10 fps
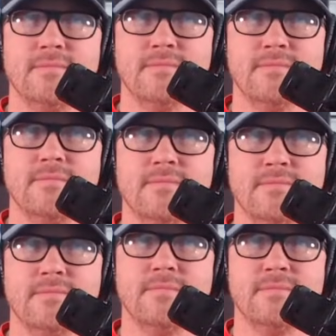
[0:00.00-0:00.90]

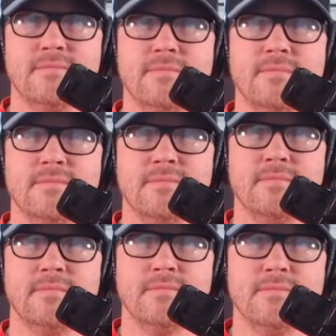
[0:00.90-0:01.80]

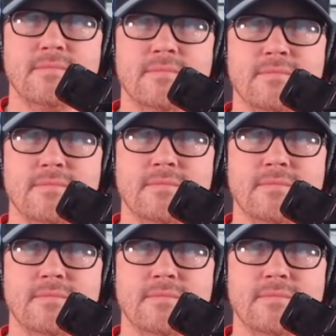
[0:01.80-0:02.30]
(not speaking)